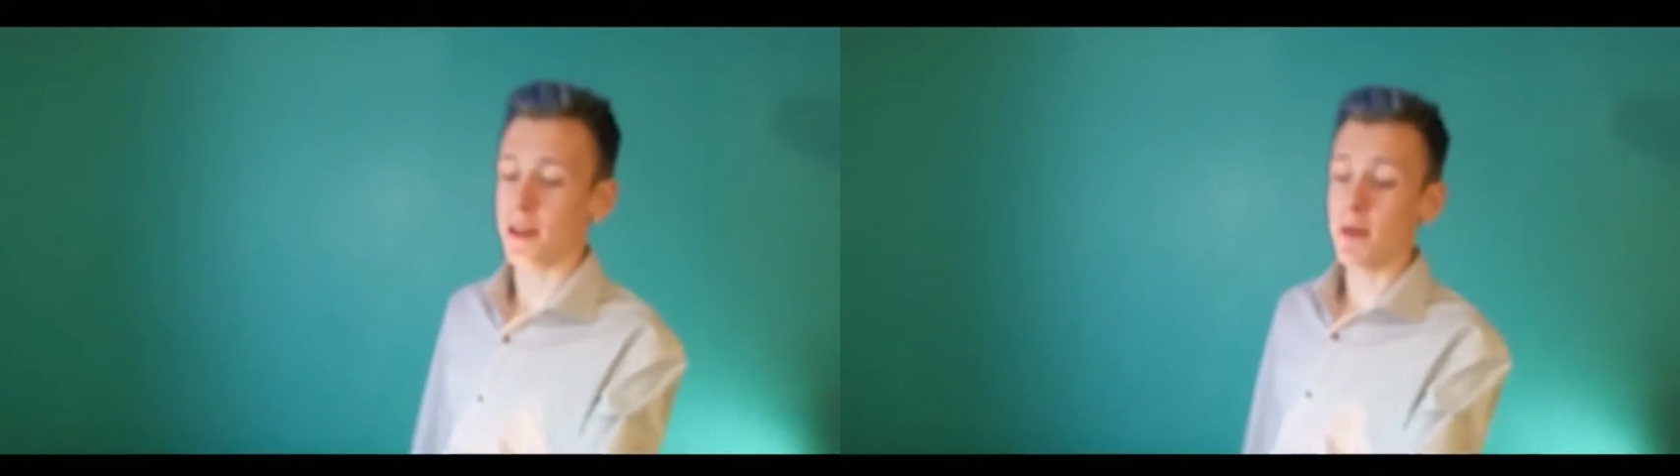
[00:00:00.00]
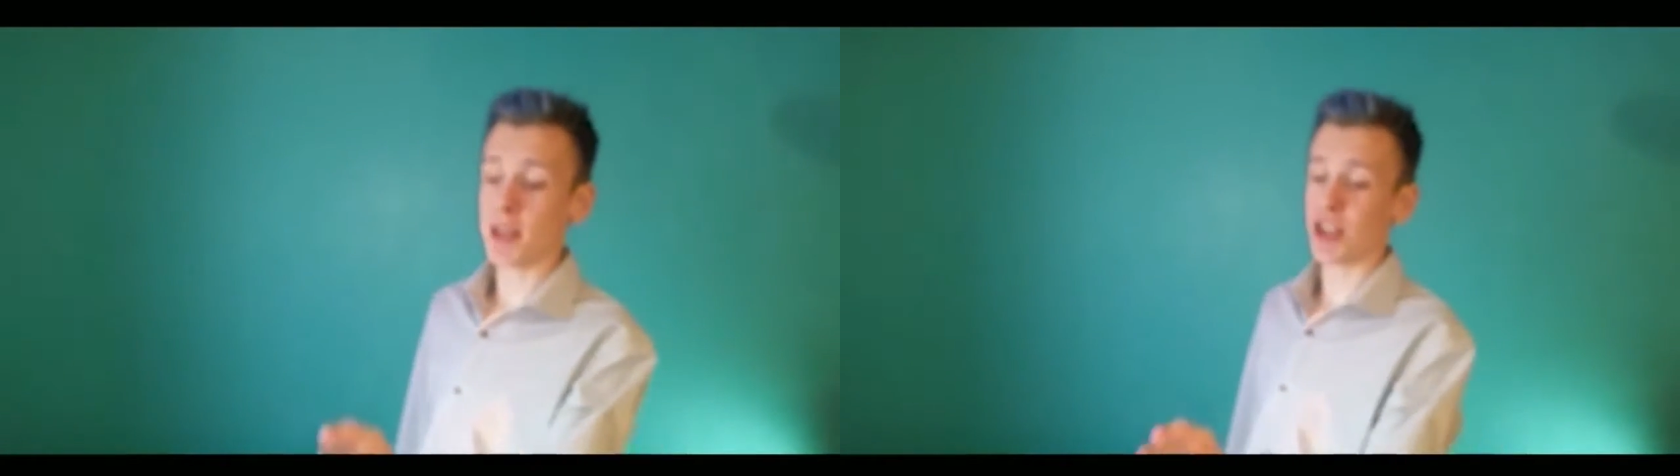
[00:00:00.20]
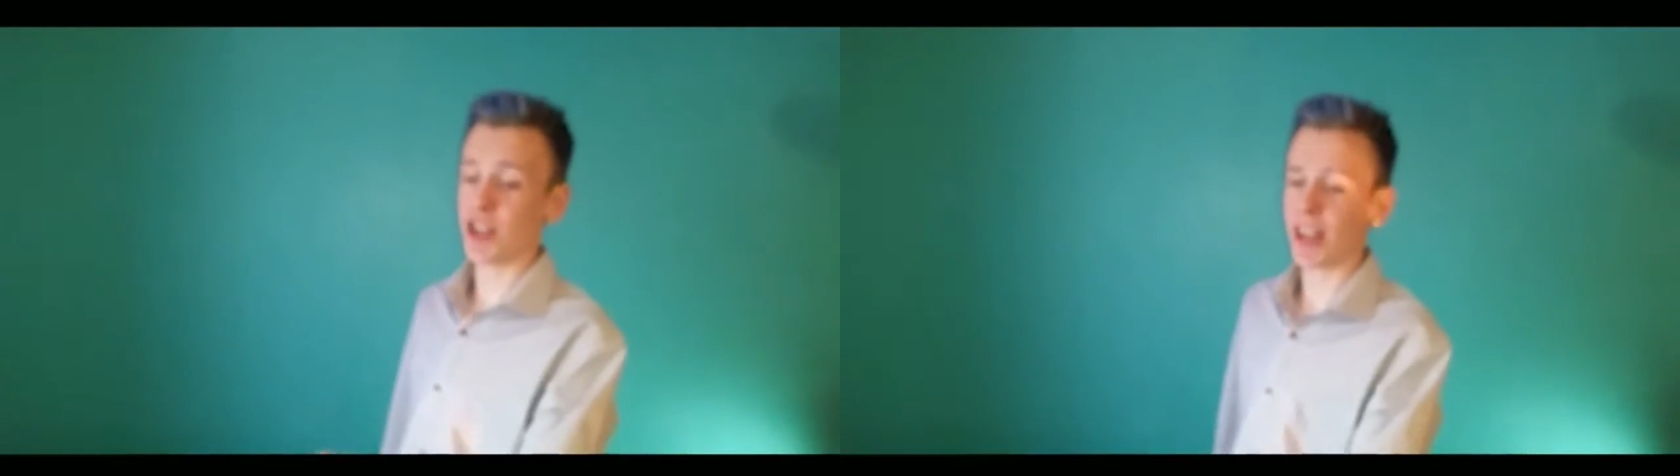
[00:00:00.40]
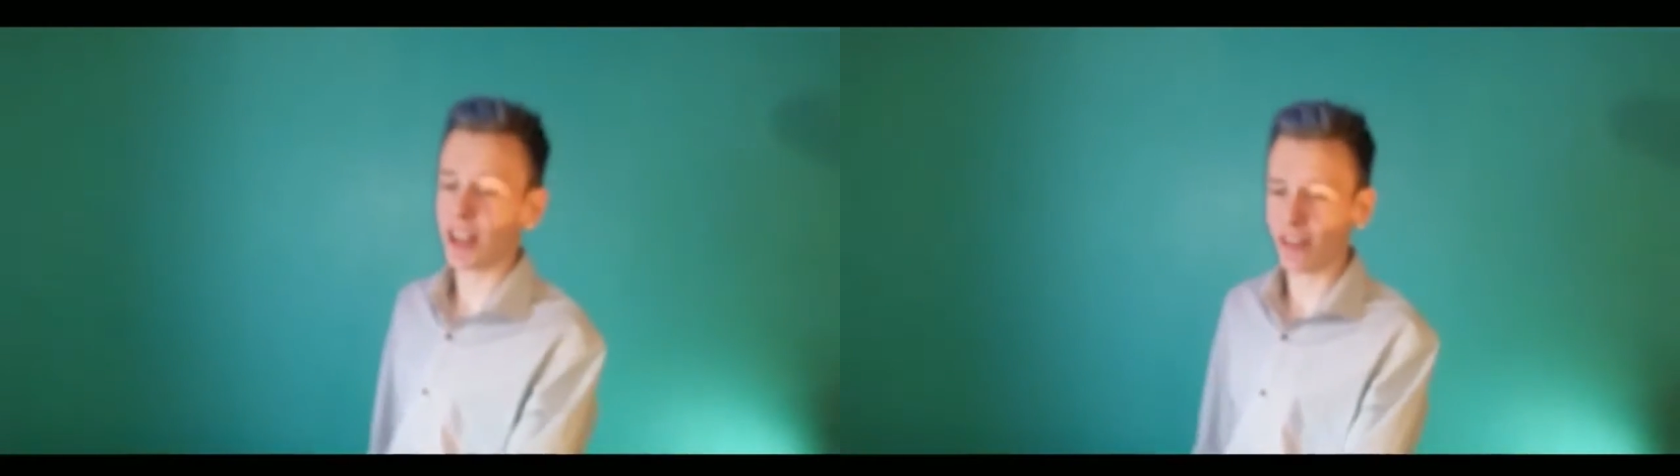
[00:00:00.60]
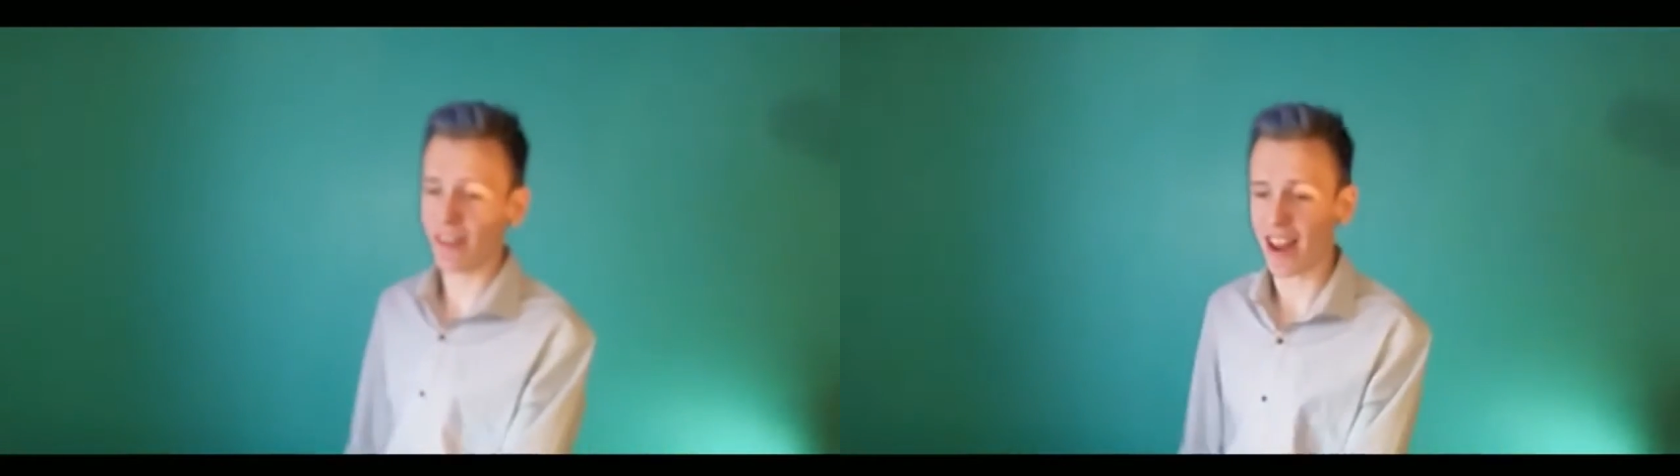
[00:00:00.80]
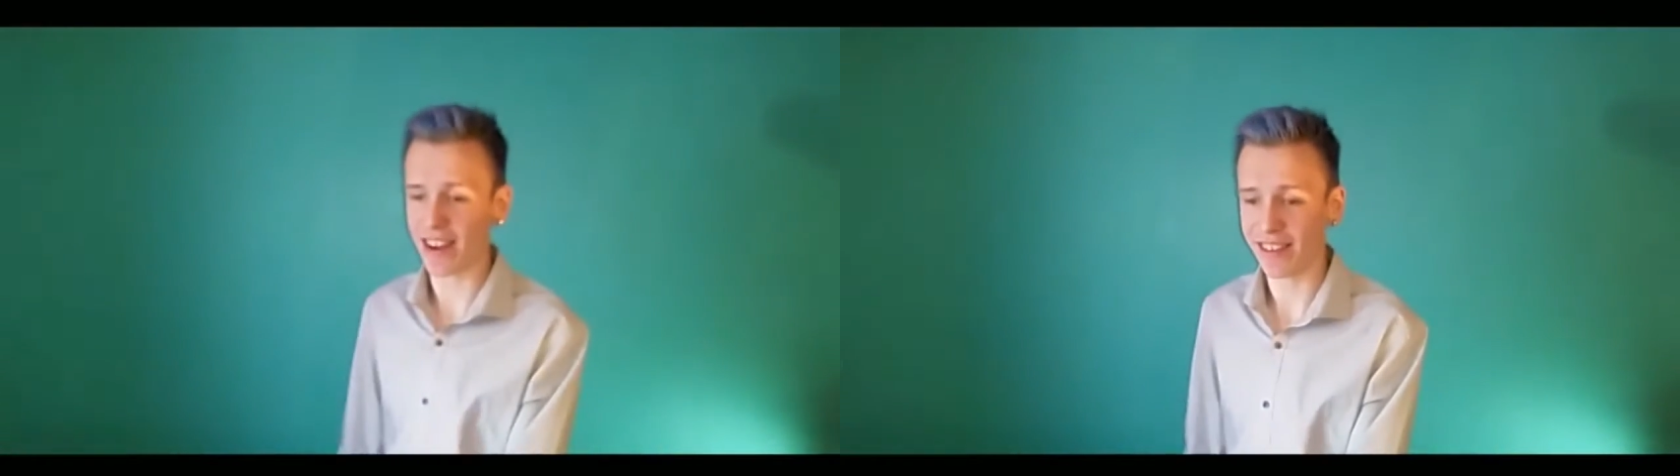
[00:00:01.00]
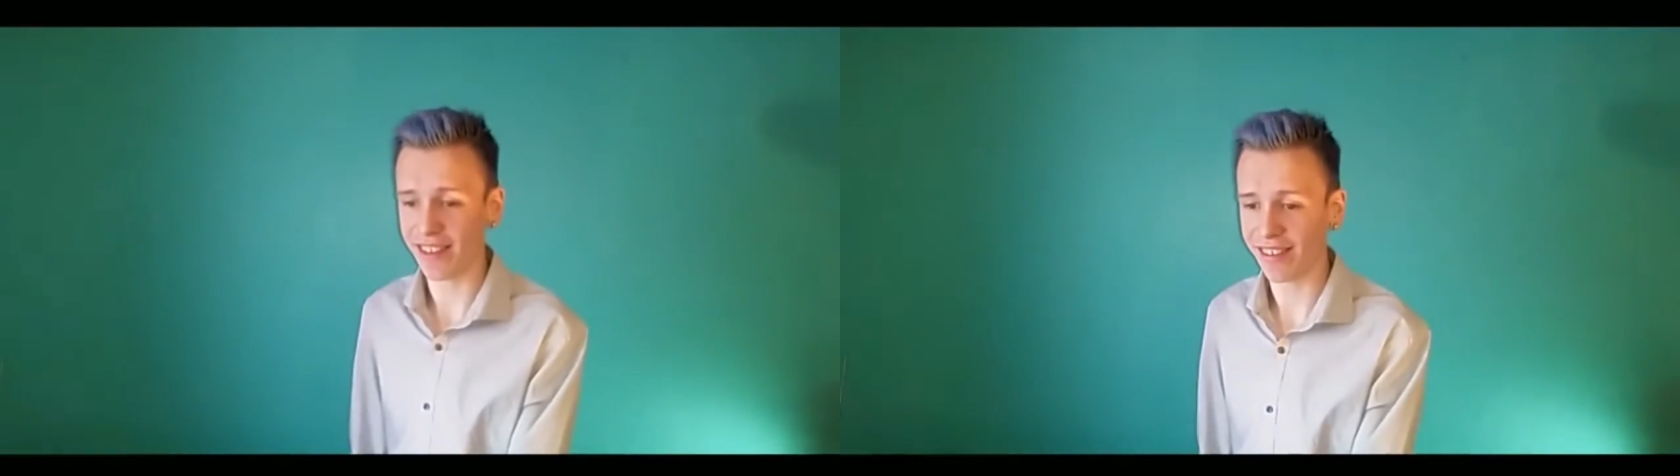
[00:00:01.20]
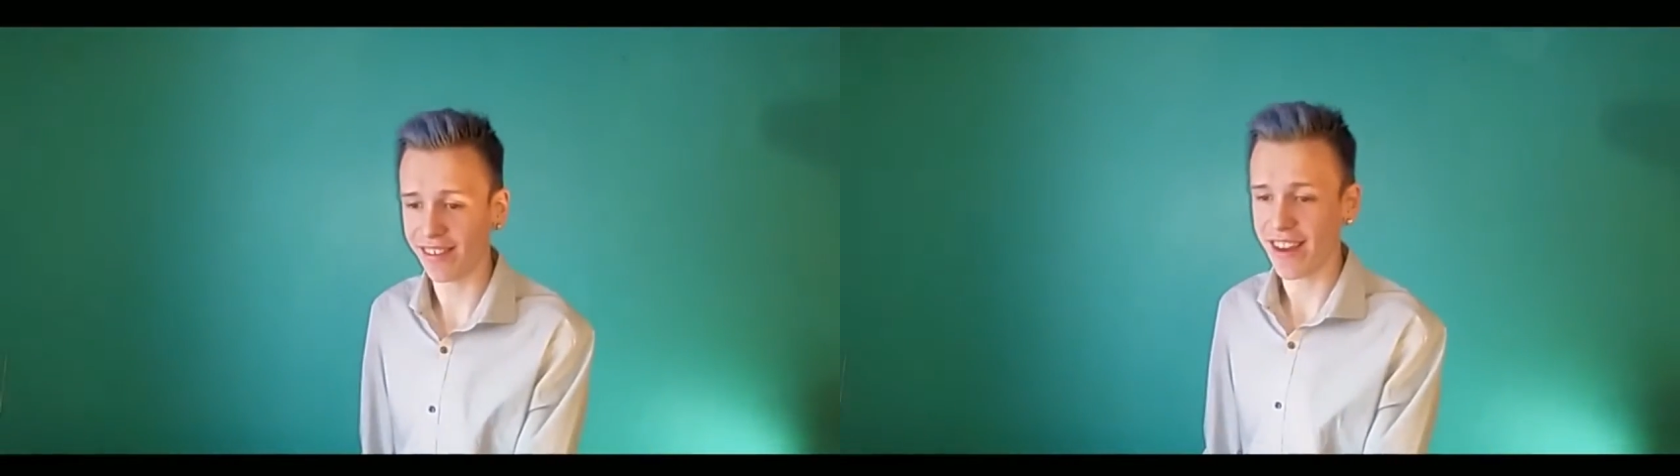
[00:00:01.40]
want to shake your hand,